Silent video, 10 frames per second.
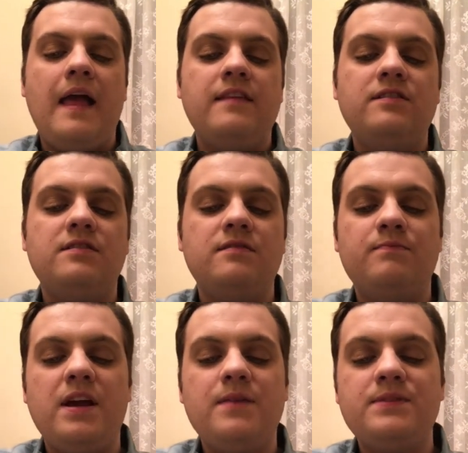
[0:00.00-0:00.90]
And
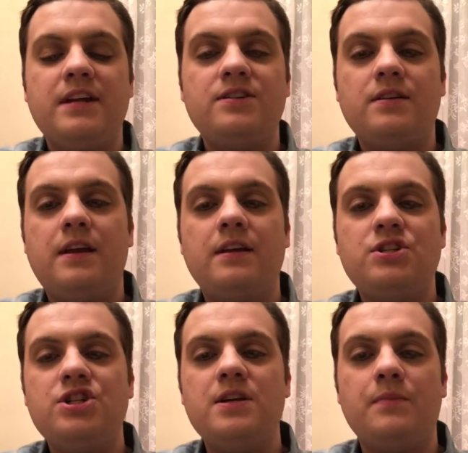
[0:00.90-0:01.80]
makeup's not
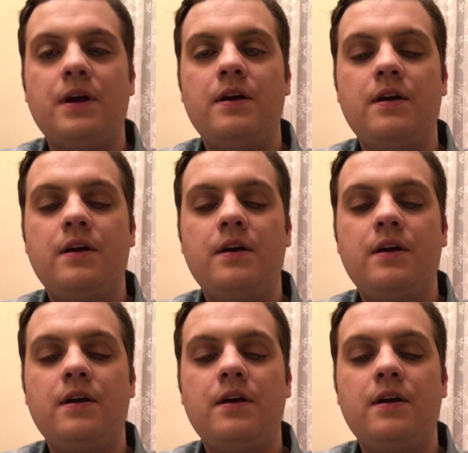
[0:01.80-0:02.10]
cheap.